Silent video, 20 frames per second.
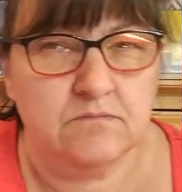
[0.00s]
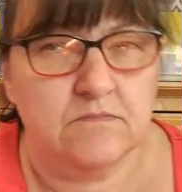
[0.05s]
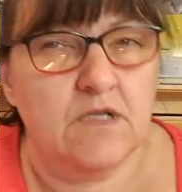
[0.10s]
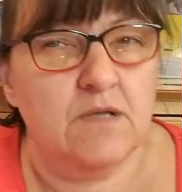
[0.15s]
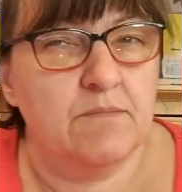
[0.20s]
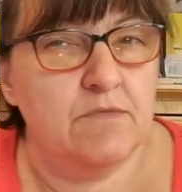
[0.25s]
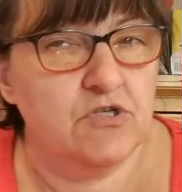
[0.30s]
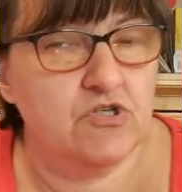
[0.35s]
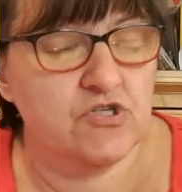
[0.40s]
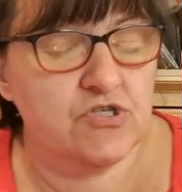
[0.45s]
Let
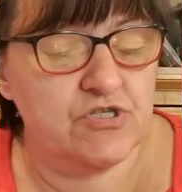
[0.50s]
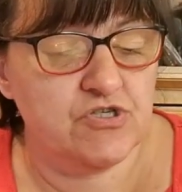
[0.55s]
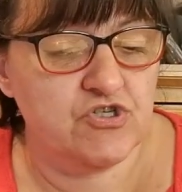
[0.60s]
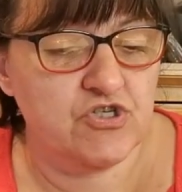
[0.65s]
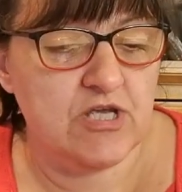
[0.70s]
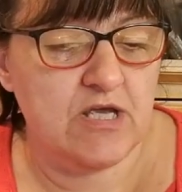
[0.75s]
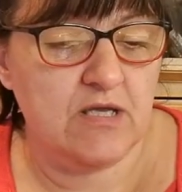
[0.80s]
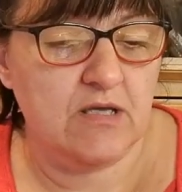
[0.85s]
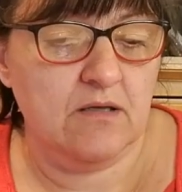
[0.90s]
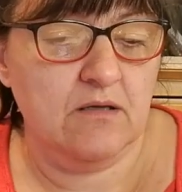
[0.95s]
me just
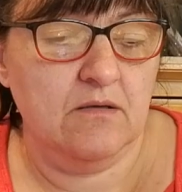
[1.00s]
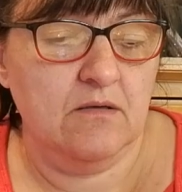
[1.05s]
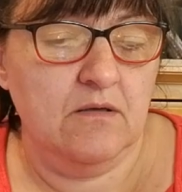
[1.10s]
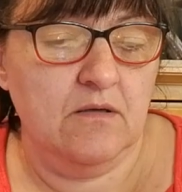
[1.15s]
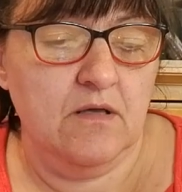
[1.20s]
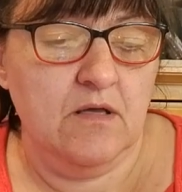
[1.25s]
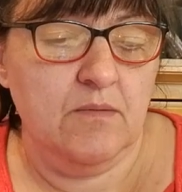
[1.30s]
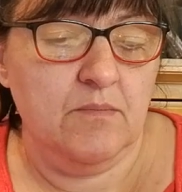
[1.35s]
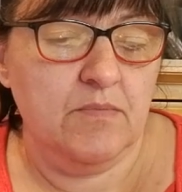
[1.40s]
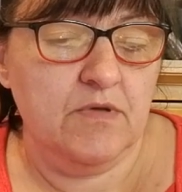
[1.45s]
check.
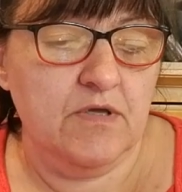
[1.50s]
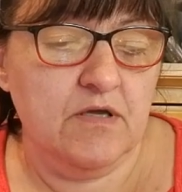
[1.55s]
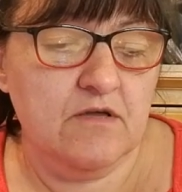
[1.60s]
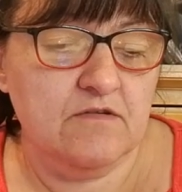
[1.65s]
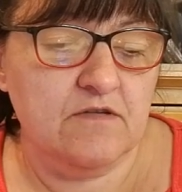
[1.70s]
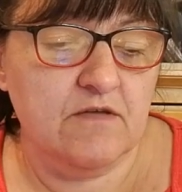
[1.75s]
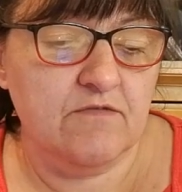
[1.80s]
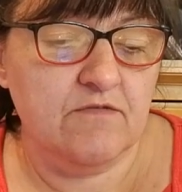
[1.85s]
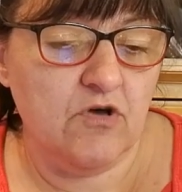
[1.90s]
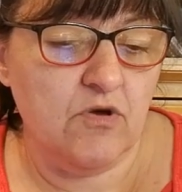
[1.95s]

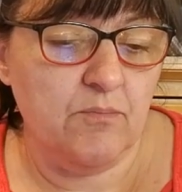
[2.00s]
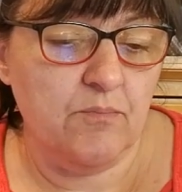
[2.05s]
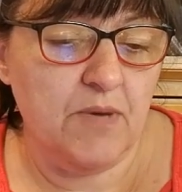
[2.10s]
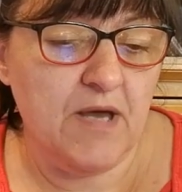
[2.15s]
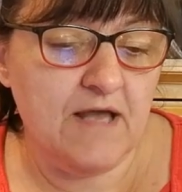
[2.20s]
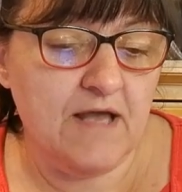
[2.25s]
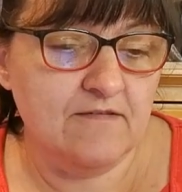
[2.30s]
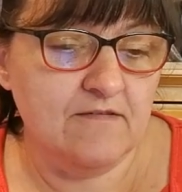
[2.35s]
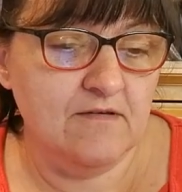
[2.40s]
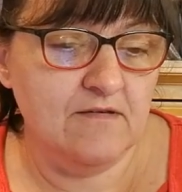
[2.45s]
Because I've got
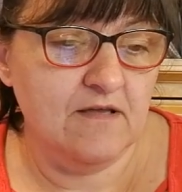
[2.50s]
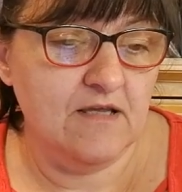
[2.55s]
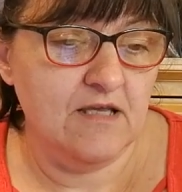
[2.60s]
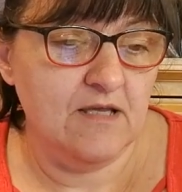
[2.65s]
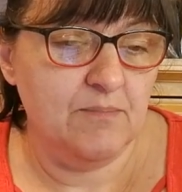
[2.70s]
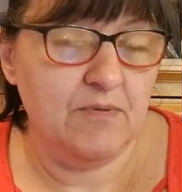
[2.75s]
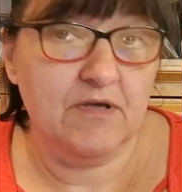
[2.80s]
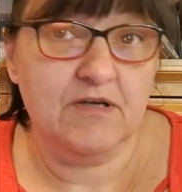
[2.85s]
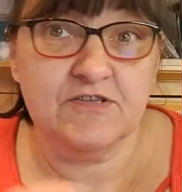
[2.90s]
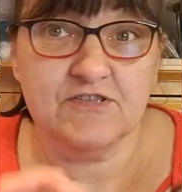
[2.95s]
Pattern
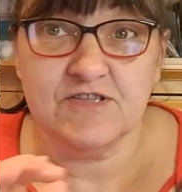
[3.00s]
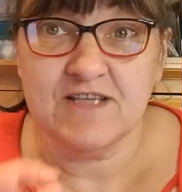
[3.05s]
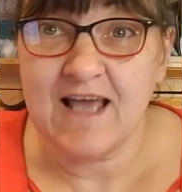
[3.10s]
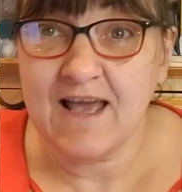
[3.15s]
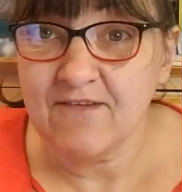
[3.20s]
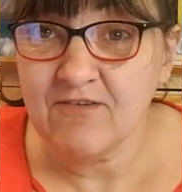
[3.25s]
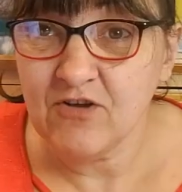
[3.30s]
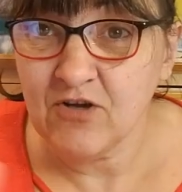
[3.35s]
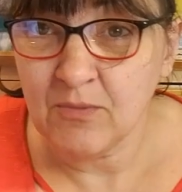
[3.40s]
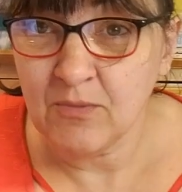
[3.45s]
Keeper. Because
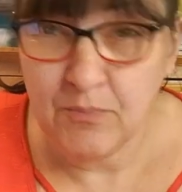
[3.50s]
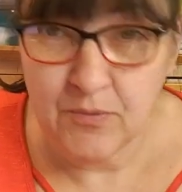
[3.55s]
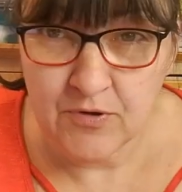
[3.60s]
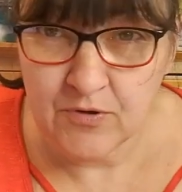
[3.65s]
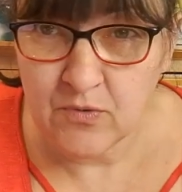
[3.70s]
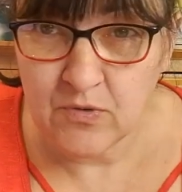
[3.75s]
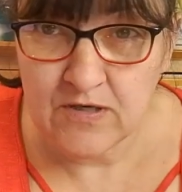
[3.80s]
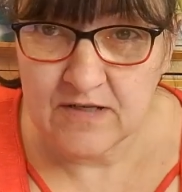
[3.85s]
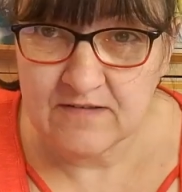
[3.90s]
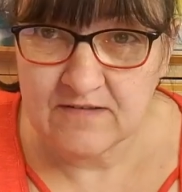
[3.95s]
now you can put
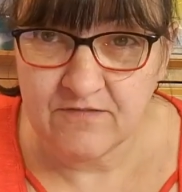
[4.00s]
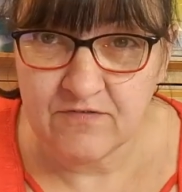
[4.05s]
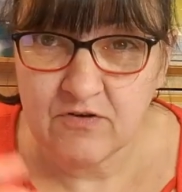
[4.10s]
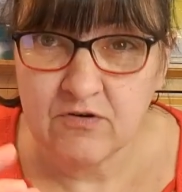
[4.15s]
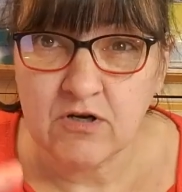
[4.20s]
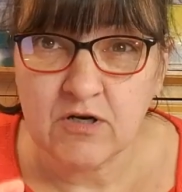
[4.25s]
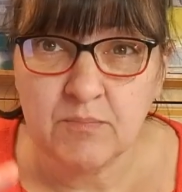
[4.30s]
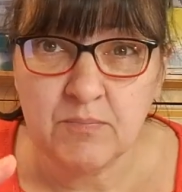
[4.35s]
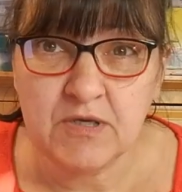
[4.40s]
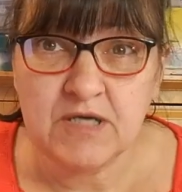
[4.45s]
all these, if you've
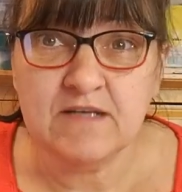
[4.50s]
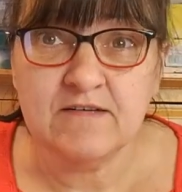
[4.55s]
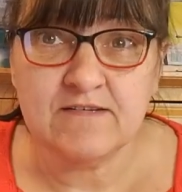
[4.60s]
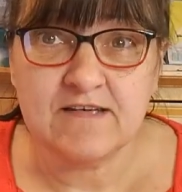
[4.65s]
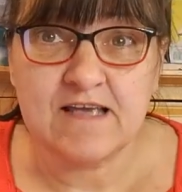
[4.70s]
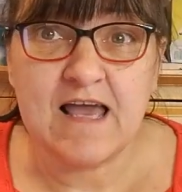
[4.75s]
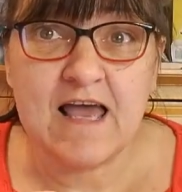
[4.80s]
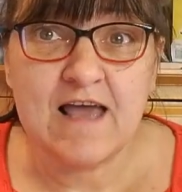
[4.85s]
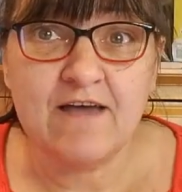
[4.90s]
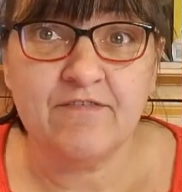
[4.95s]
got a
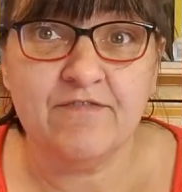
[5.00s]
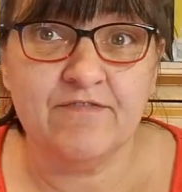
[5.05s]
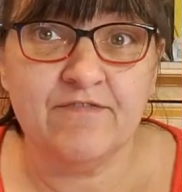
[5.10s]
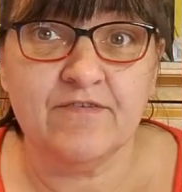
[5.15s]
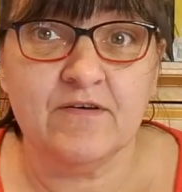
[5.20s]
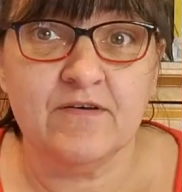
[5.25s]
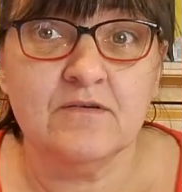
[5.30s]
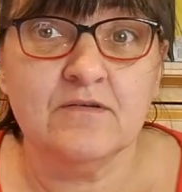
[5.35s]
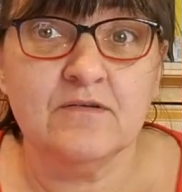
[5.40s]
PDF,